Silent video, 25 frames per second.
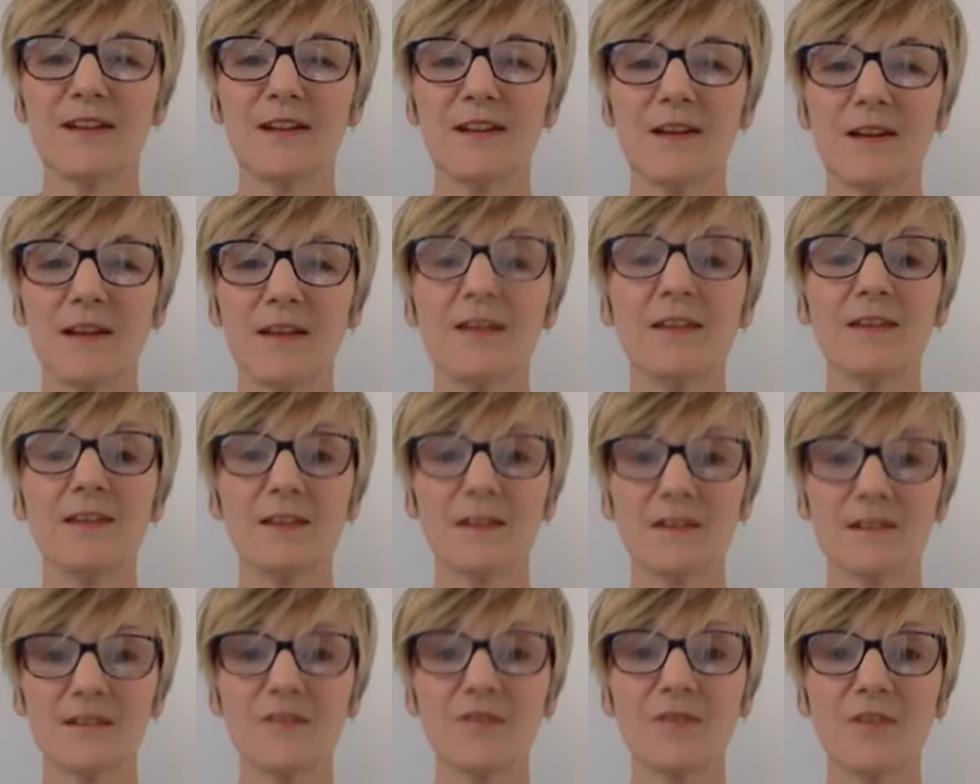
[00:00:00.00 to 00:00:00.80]
I think
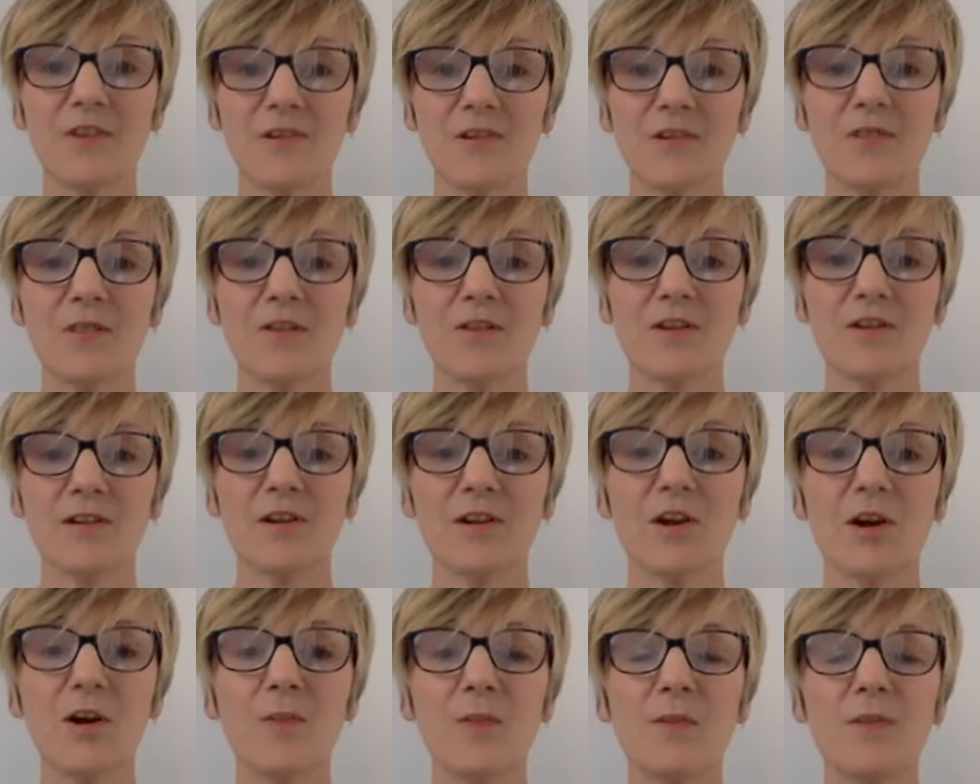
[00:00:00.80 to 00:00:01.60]
that's very, very
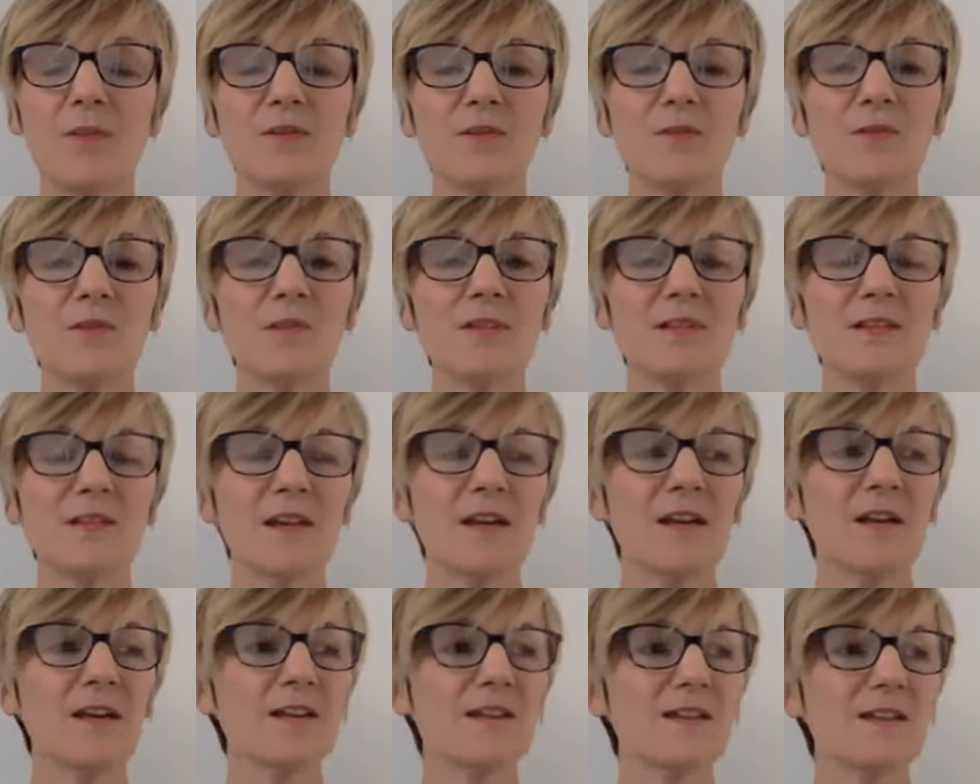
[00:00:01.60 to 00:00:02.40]
common. There's always
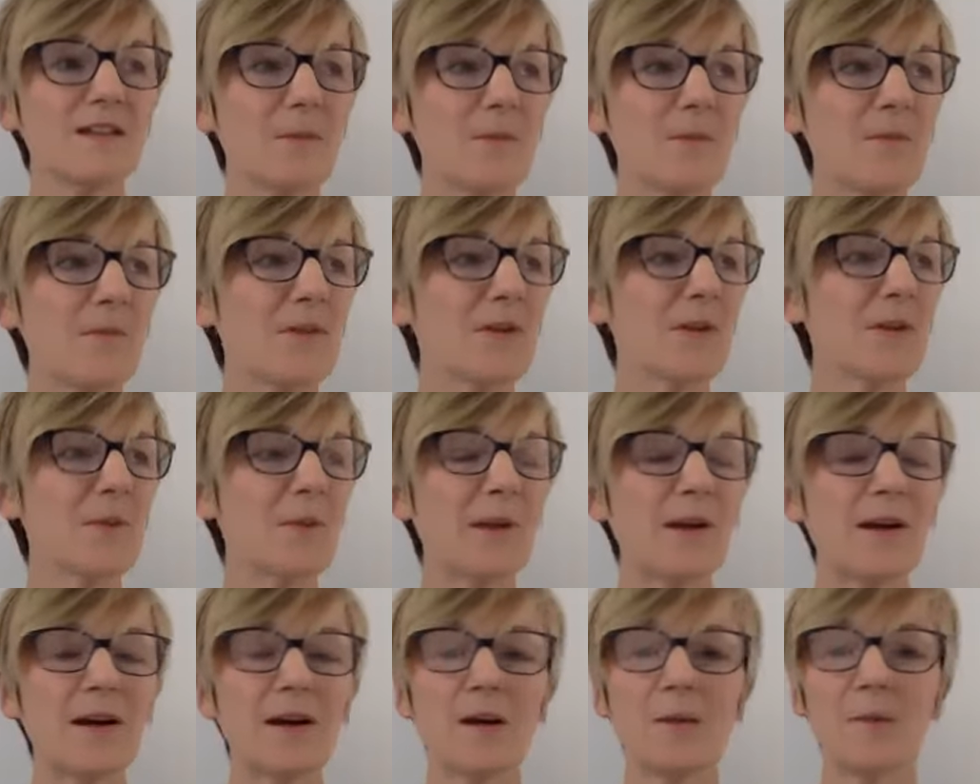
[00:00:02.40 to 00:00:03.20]
something
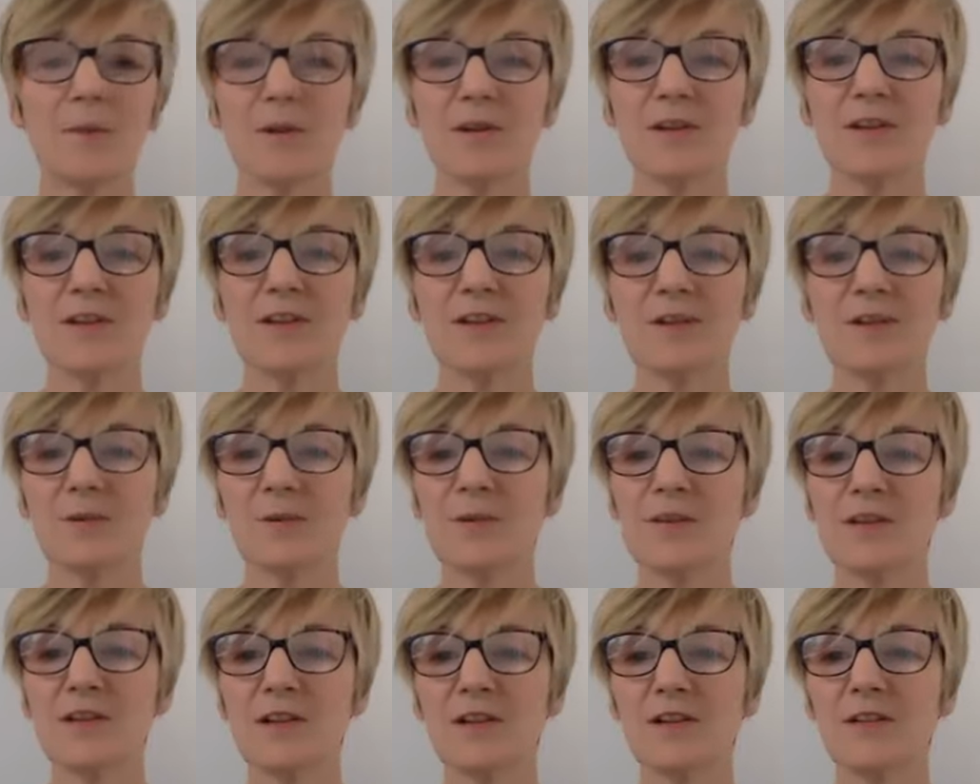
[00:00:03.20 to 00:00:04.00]
about our body that
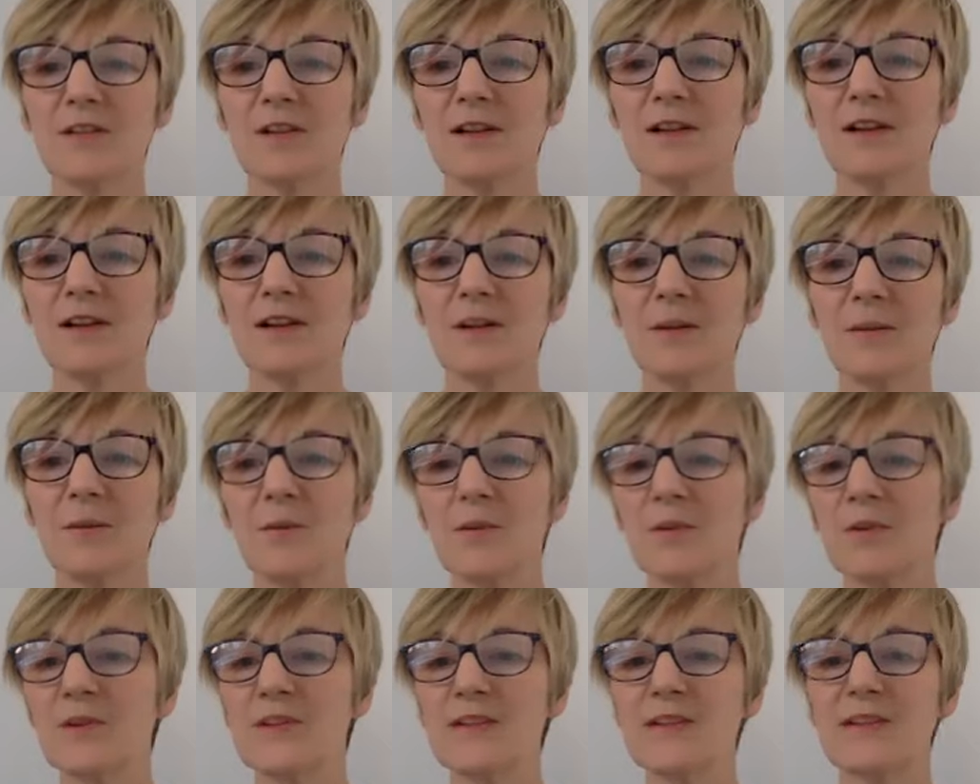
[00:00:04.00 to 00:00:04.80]
we don't like. We
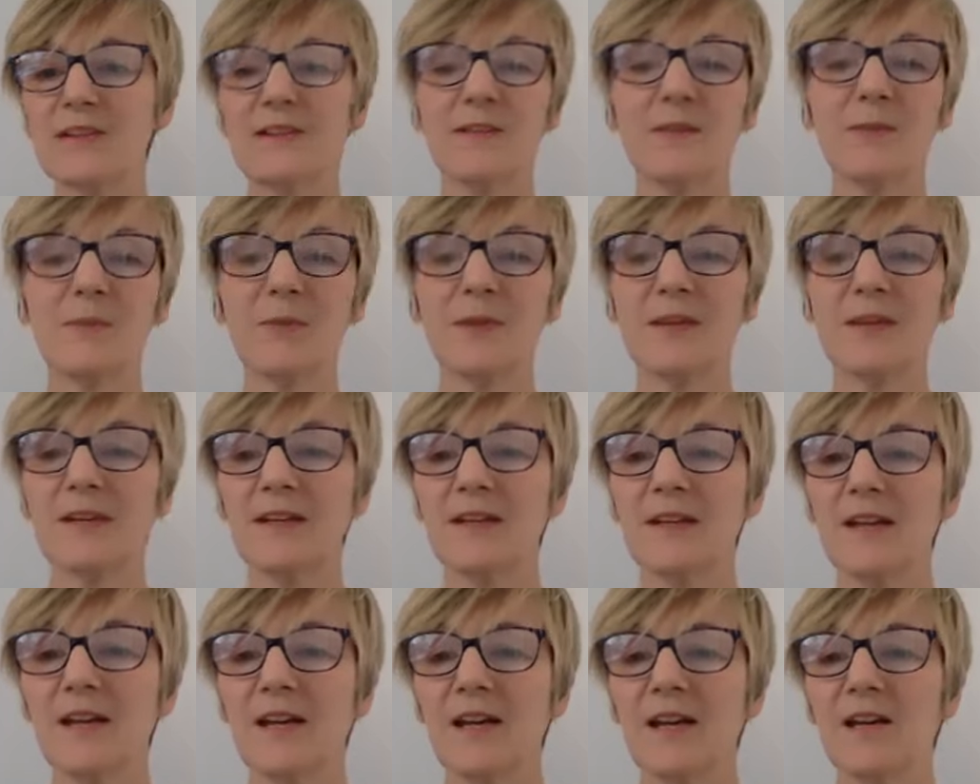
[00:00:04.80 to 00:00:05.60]
want it to
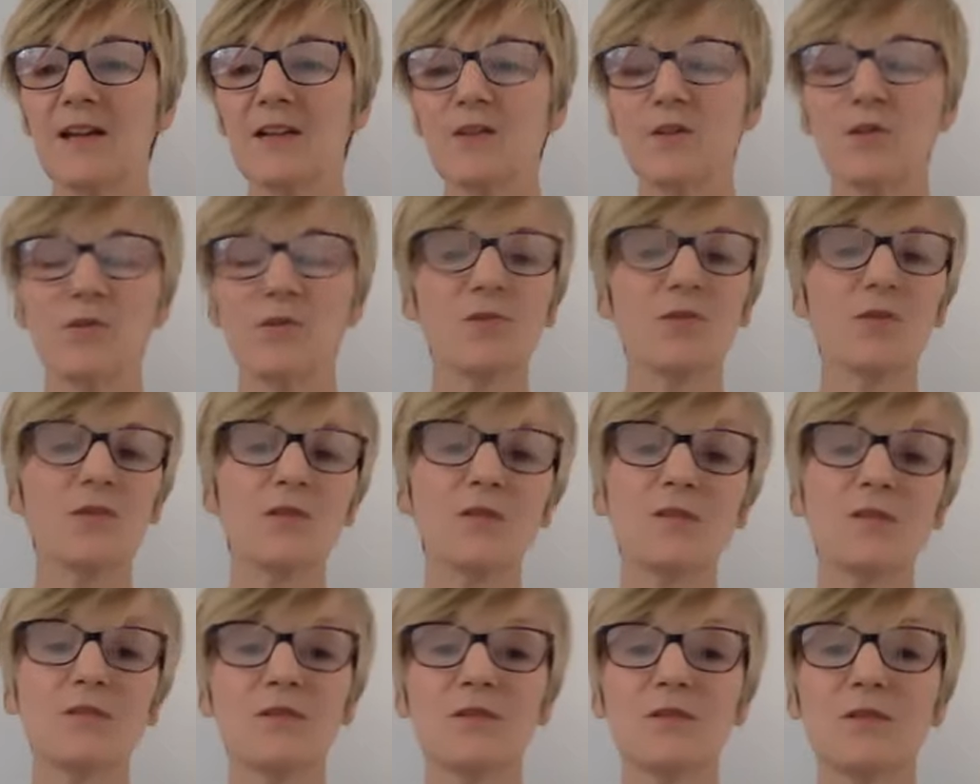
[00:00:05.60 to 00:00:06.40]
be
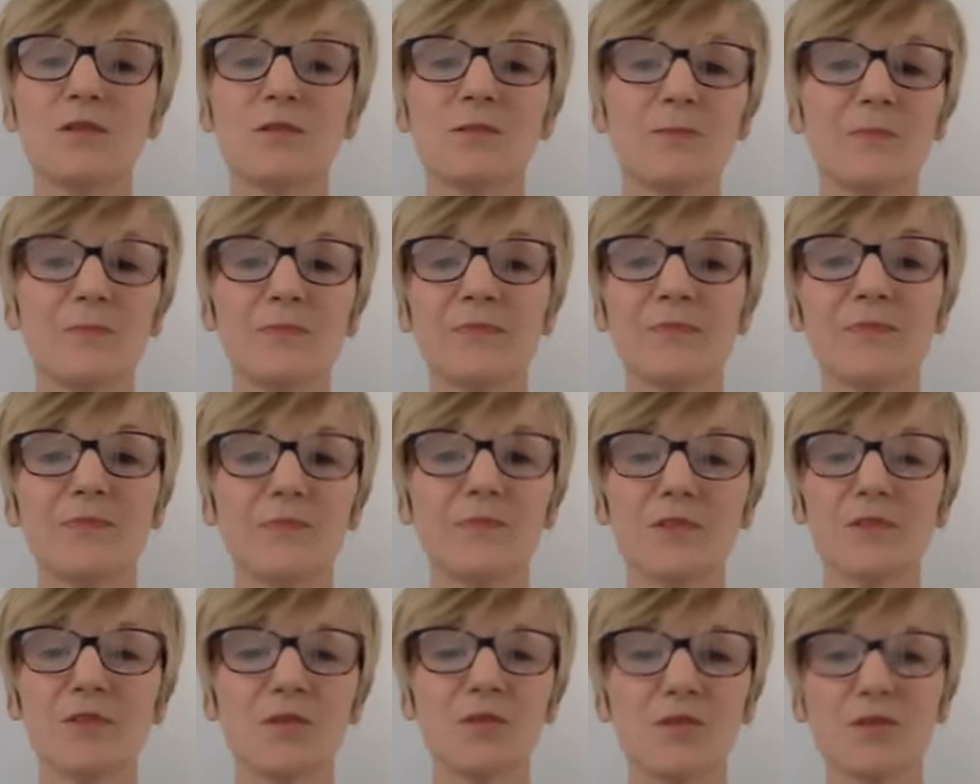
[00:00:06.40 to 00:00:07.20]
taller or
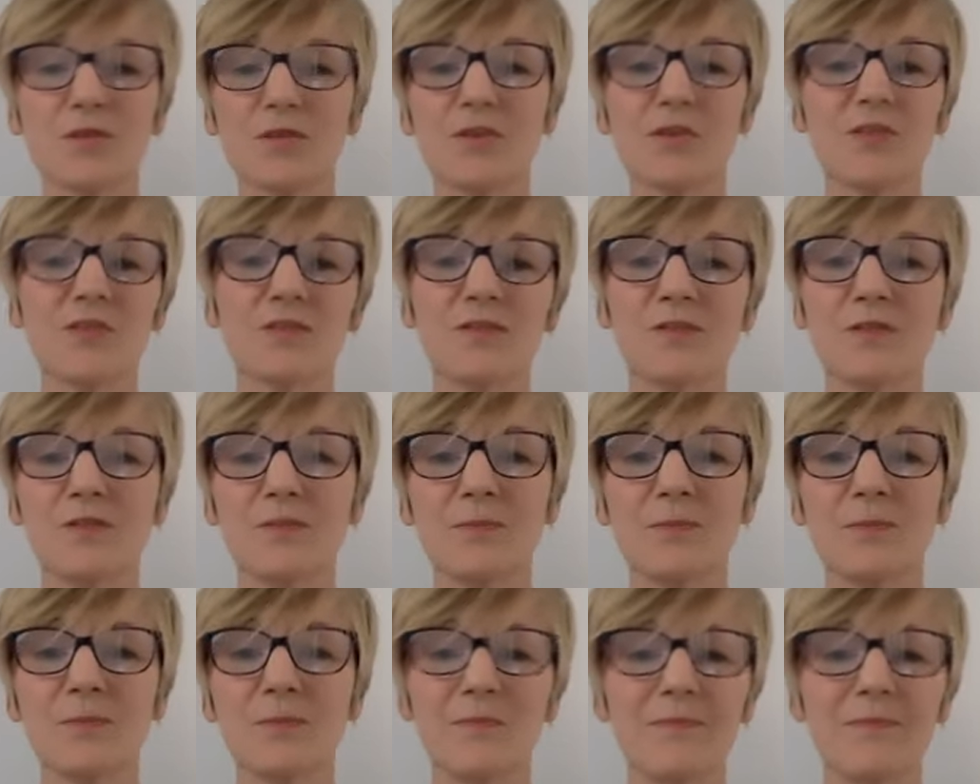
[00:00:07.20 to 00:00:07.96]
shorter or,